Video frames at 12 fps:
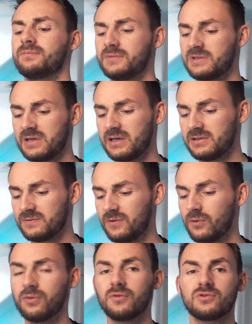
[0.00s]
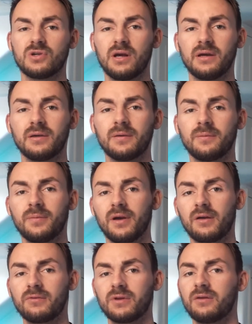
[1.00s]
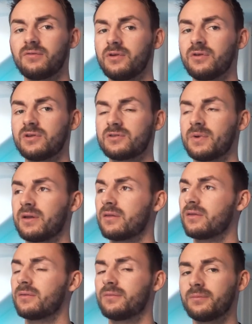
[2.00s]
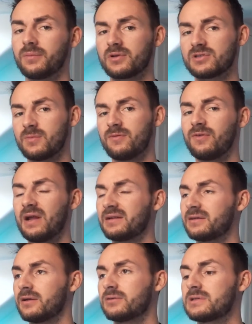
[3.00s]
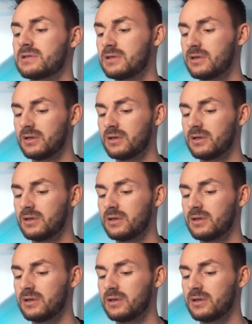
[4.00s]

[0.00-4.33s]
Today is 4th of July, but I haven't done a video this month because I've been flat out